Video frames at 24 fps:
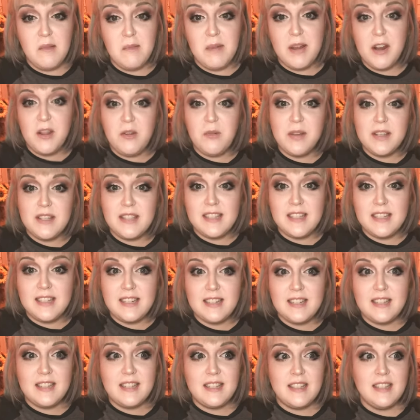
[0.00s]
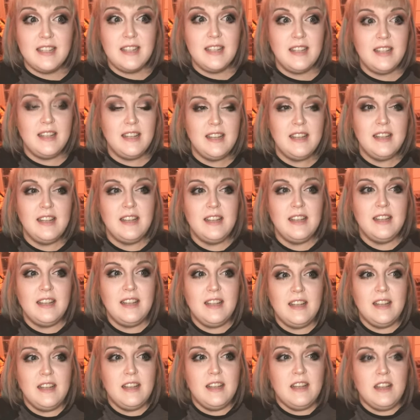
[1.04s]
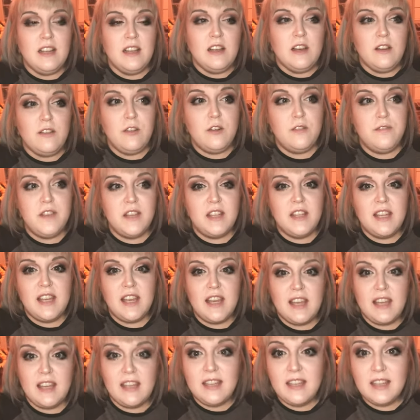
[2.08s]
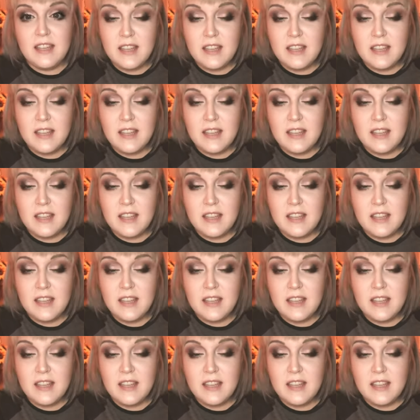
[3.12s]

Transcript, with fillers: but it wasn't fulfilling